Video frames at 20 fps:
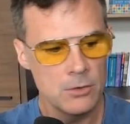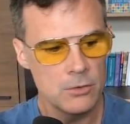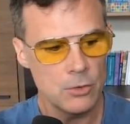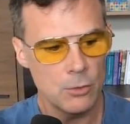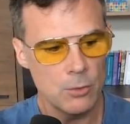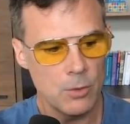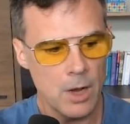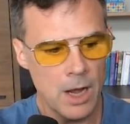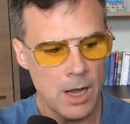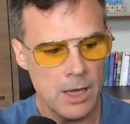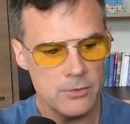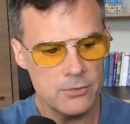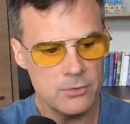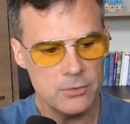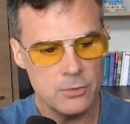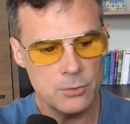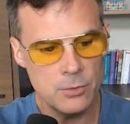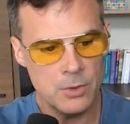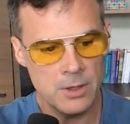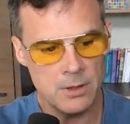So,
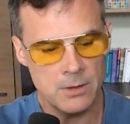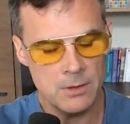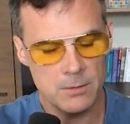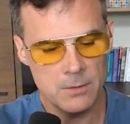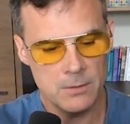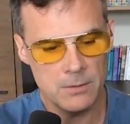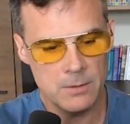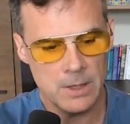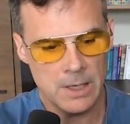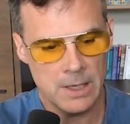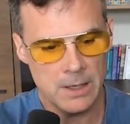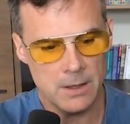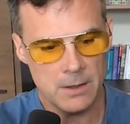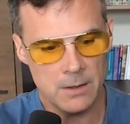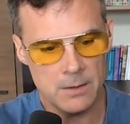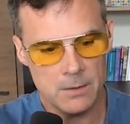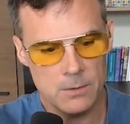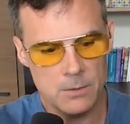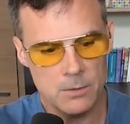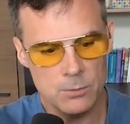us doing
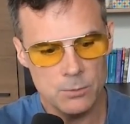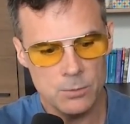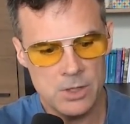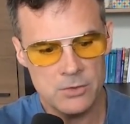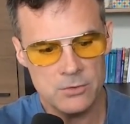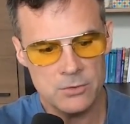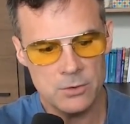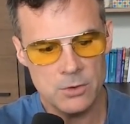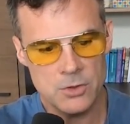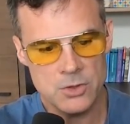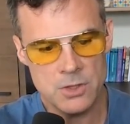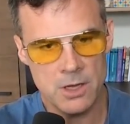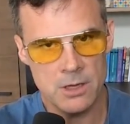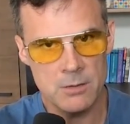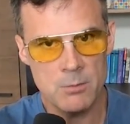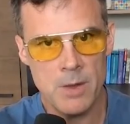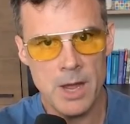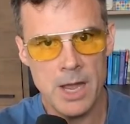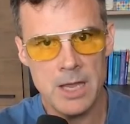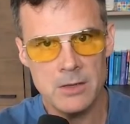uh, research
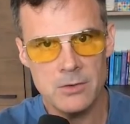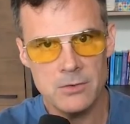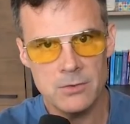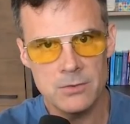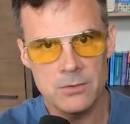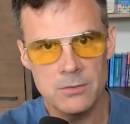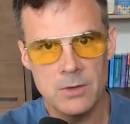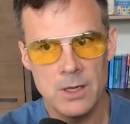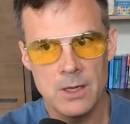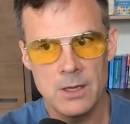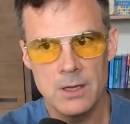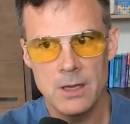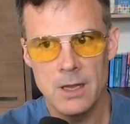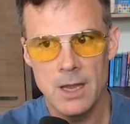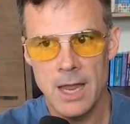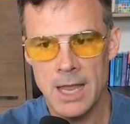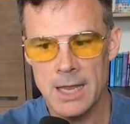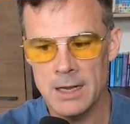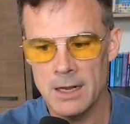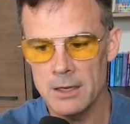on mice
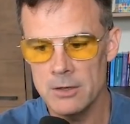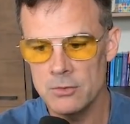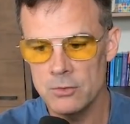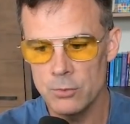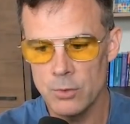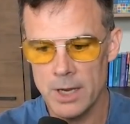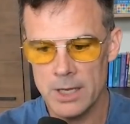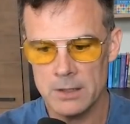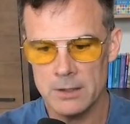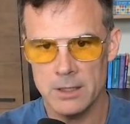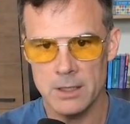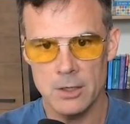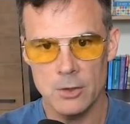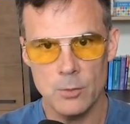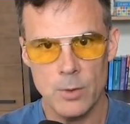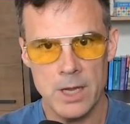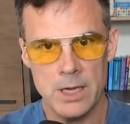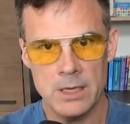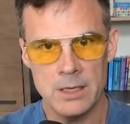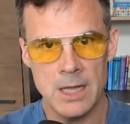and directly
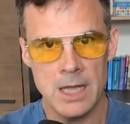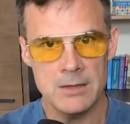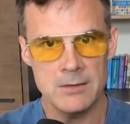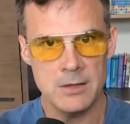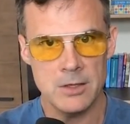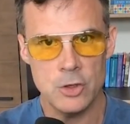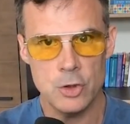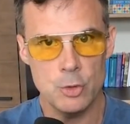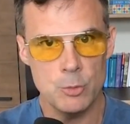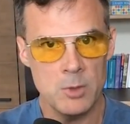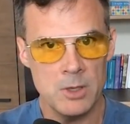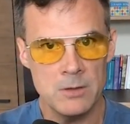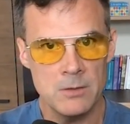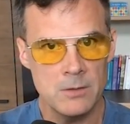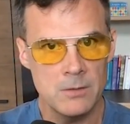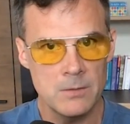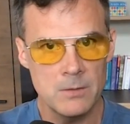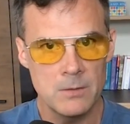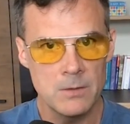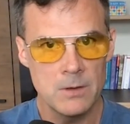equating that to
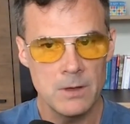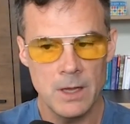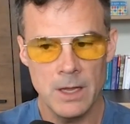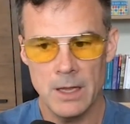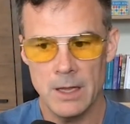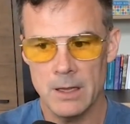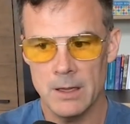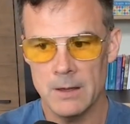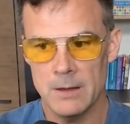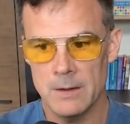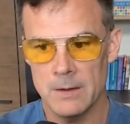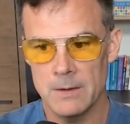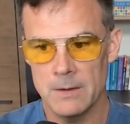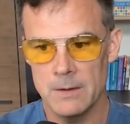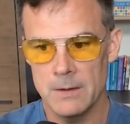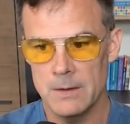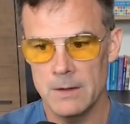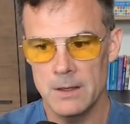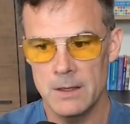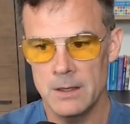human
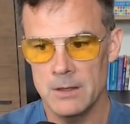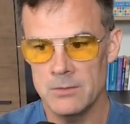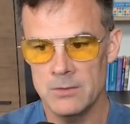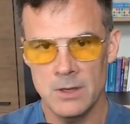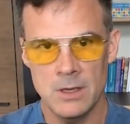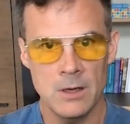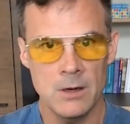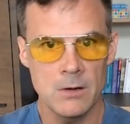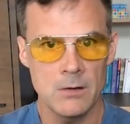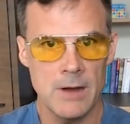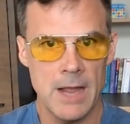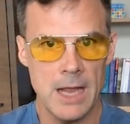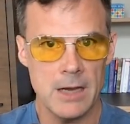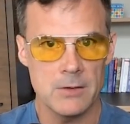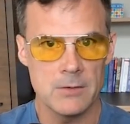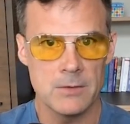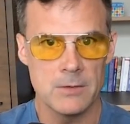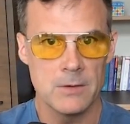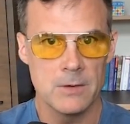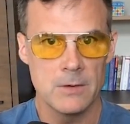uh, is
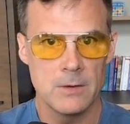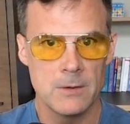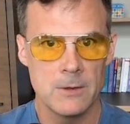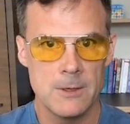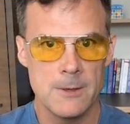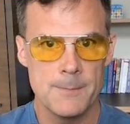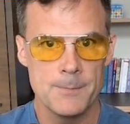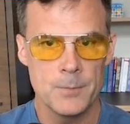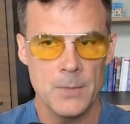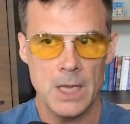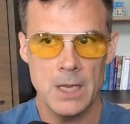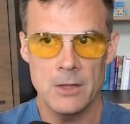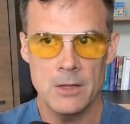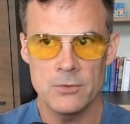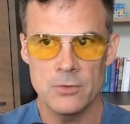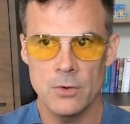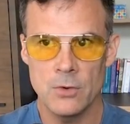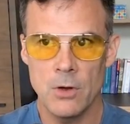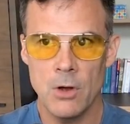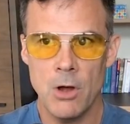incorrect.
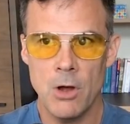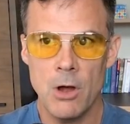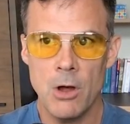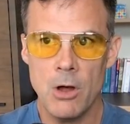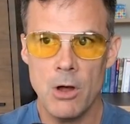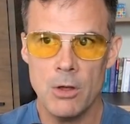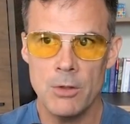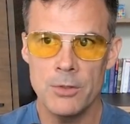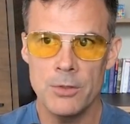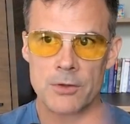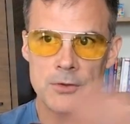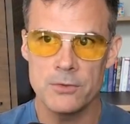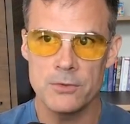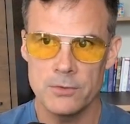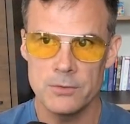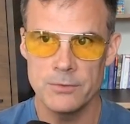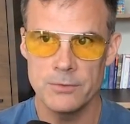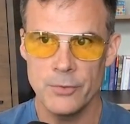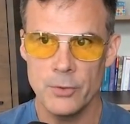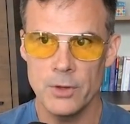And so, all this
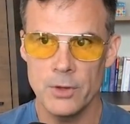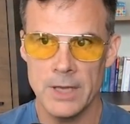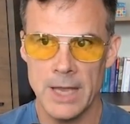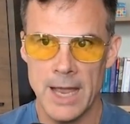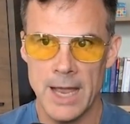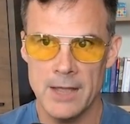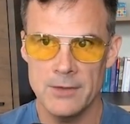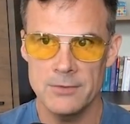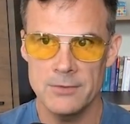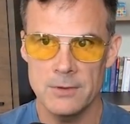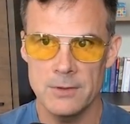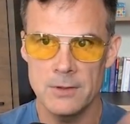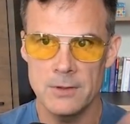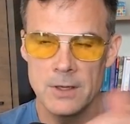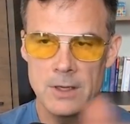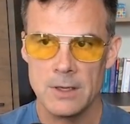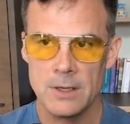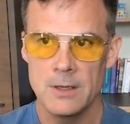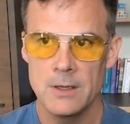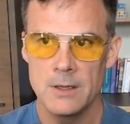folic
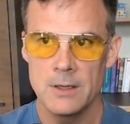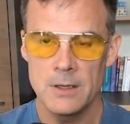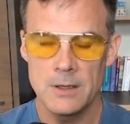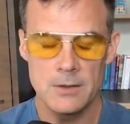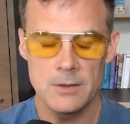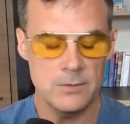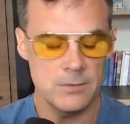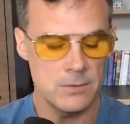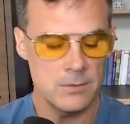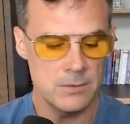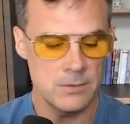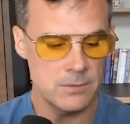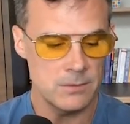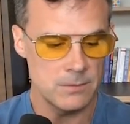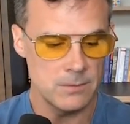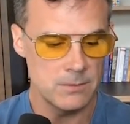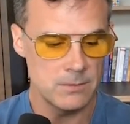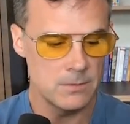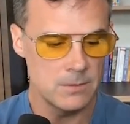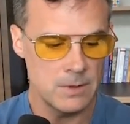acid is
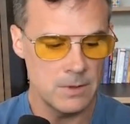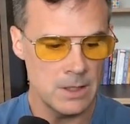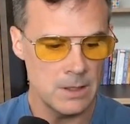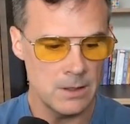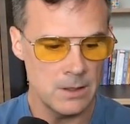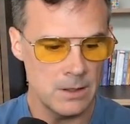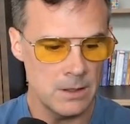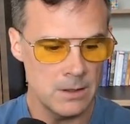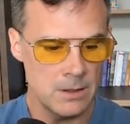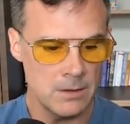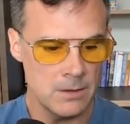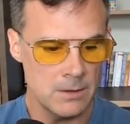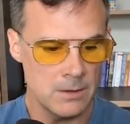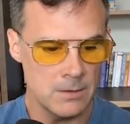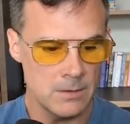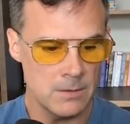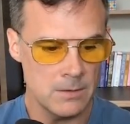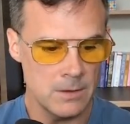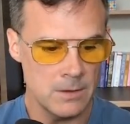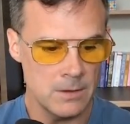is in, in
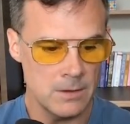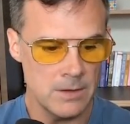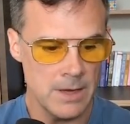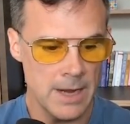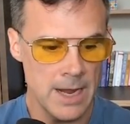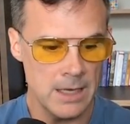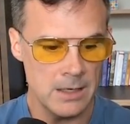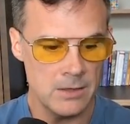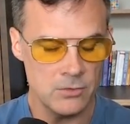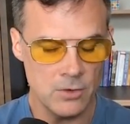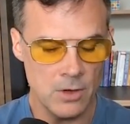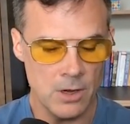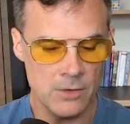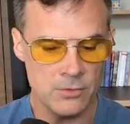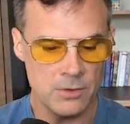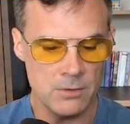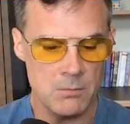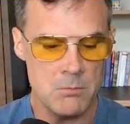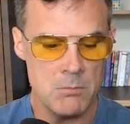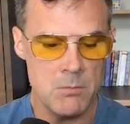the in the diet is
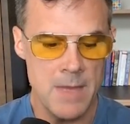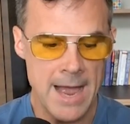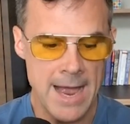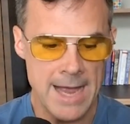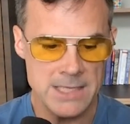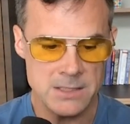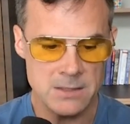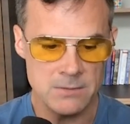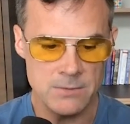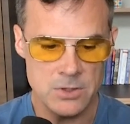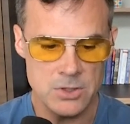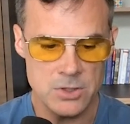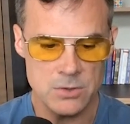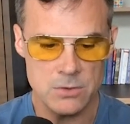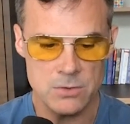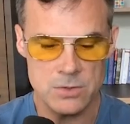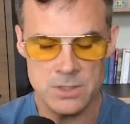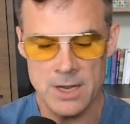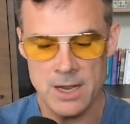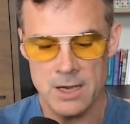causing massive
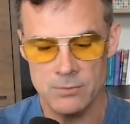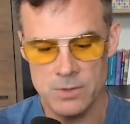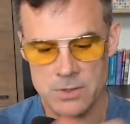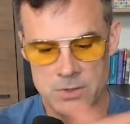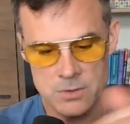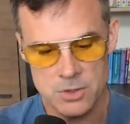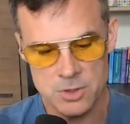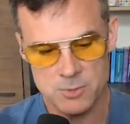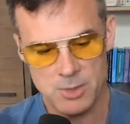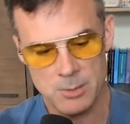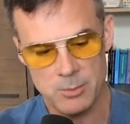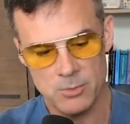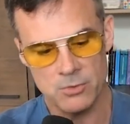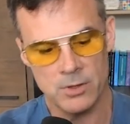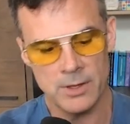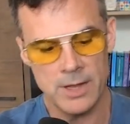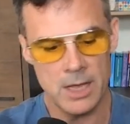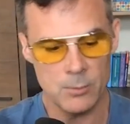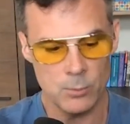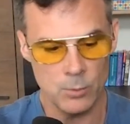issues, and I have research
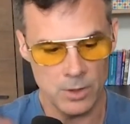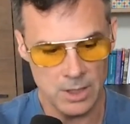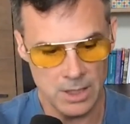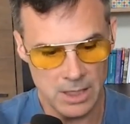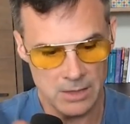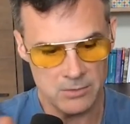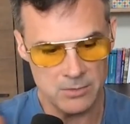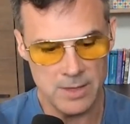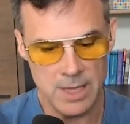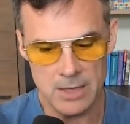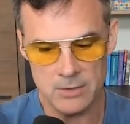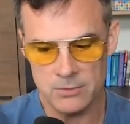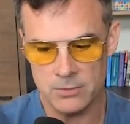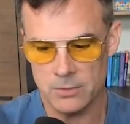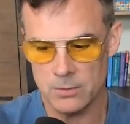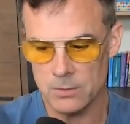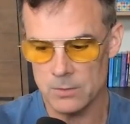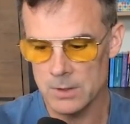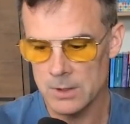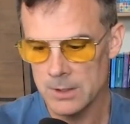papers on that. We're going to get to that
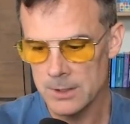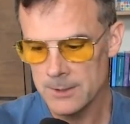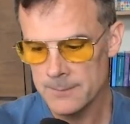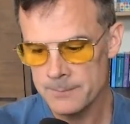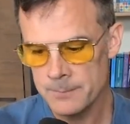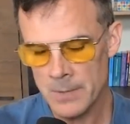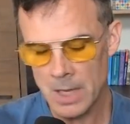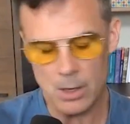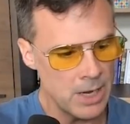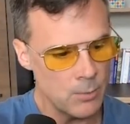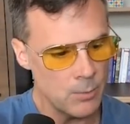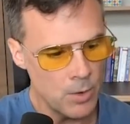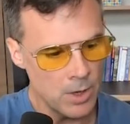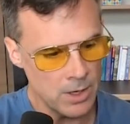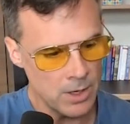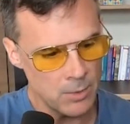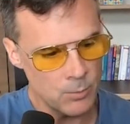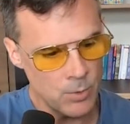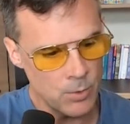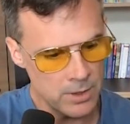too, but I
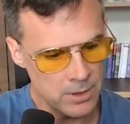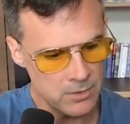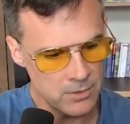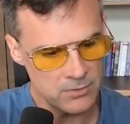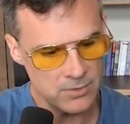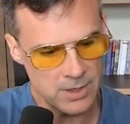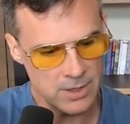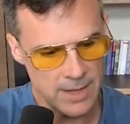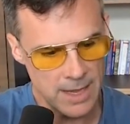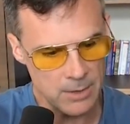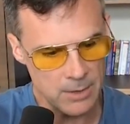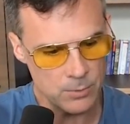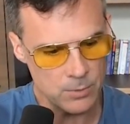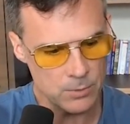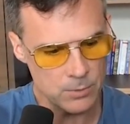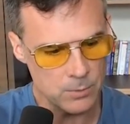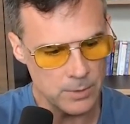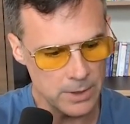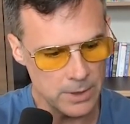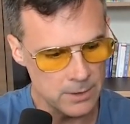want I wanted to say that
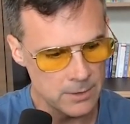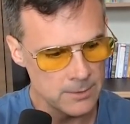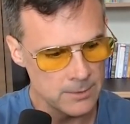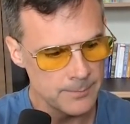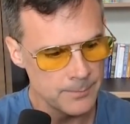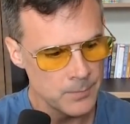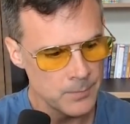real quick.